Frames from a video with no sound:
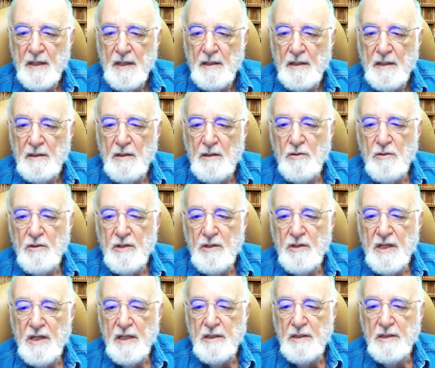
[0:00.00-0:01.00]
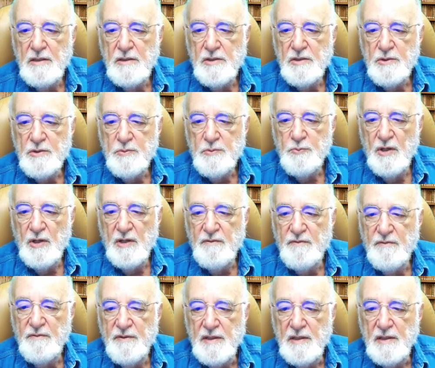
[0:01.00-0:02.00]
located in
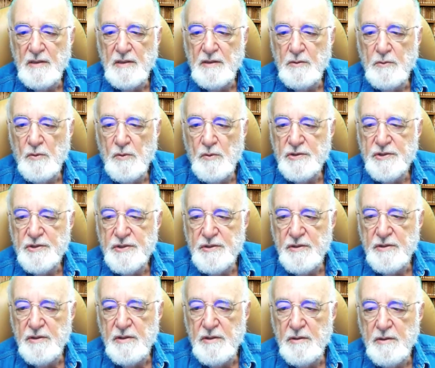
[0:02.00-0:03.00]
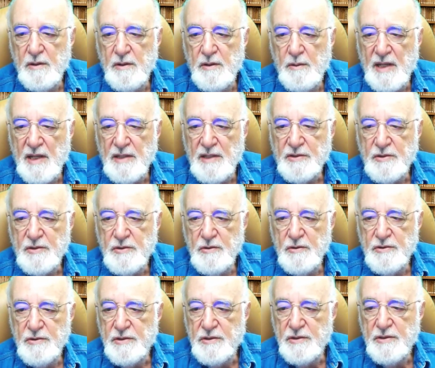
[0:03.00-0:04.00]
Springfield and Worcester,
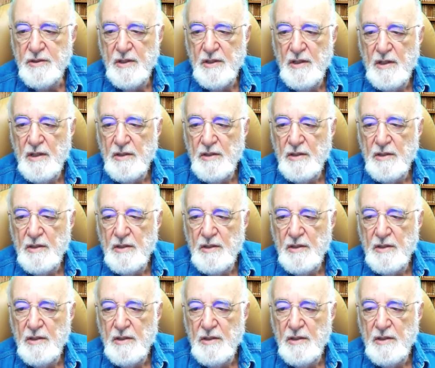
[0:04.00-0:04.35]
Massachusetts.